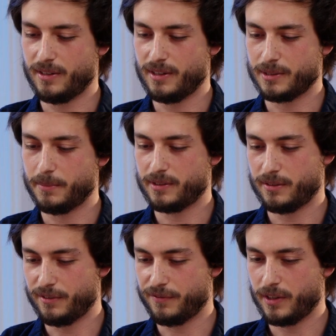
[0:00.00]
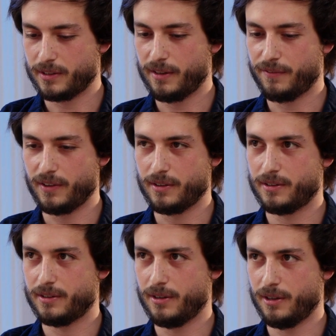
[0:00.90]
as a matter of fact, I think
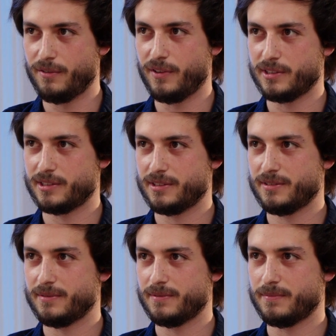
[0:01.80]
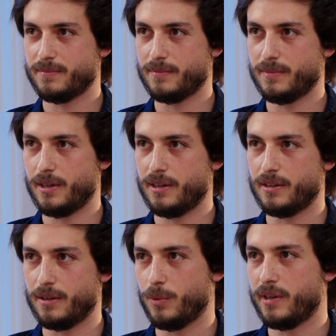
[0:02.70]
all of us are
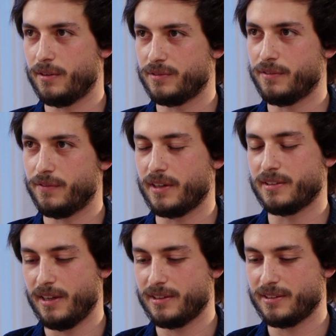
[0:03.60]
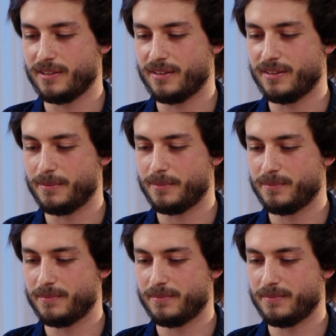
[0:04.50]
aware of the fact that
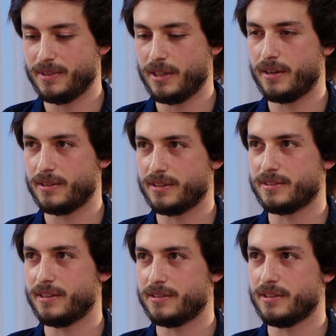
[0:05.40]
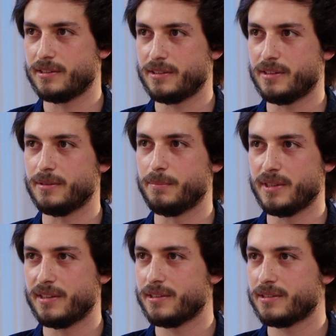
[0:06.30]
the RSSS is the
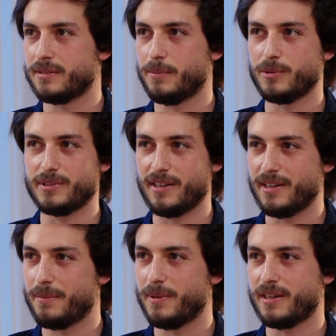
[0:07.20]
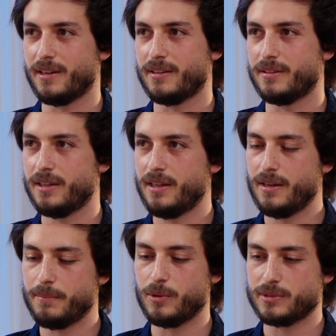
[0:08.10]
biggest, most dynamic, and
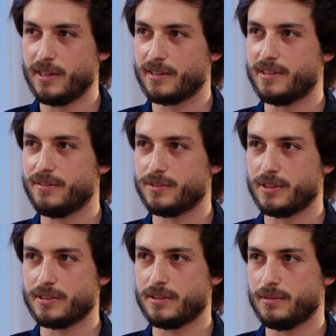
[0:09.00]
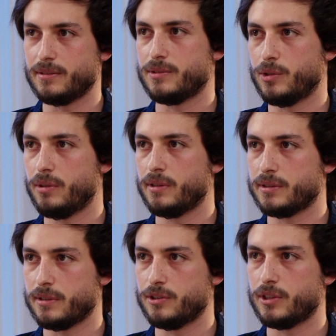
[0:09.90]
most active student
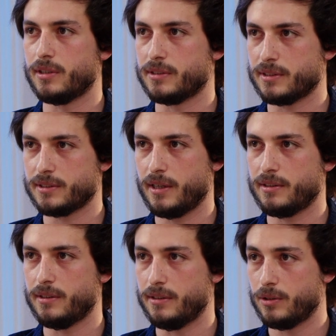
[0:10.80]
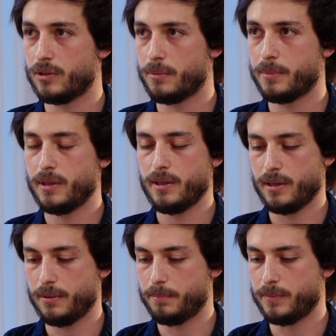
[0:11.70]
surgical society in Europe,
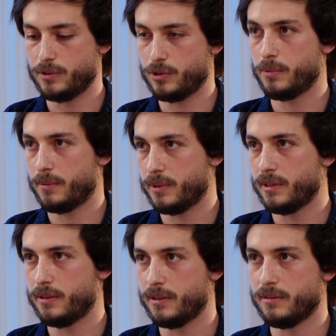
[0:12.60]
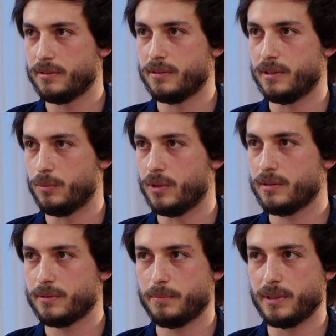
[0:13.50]
and presumably in the
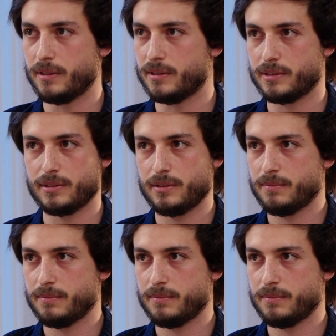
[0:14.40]
world, because